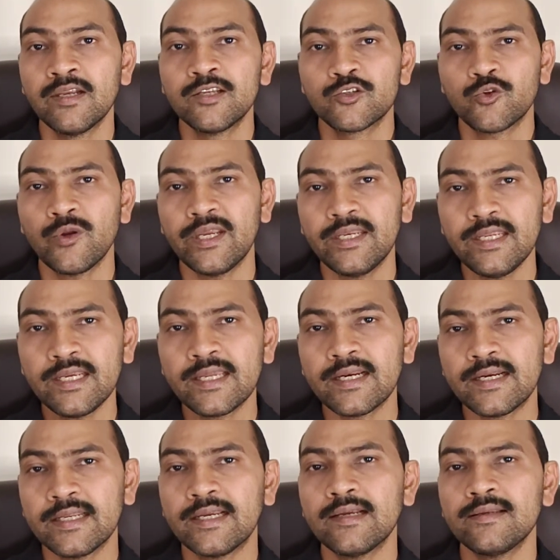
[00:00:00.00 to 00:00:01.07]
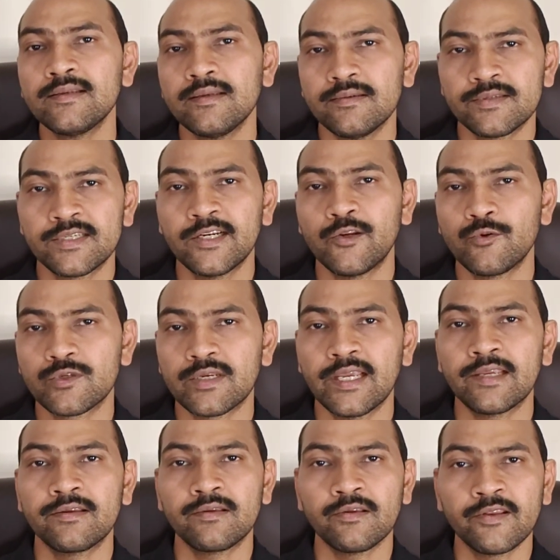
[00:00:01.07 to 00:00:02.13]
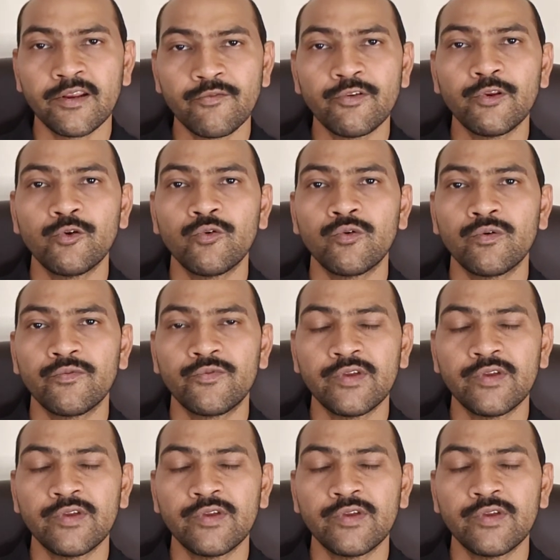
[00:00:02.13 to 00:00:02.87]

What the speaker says: So any critical schedules like revenue,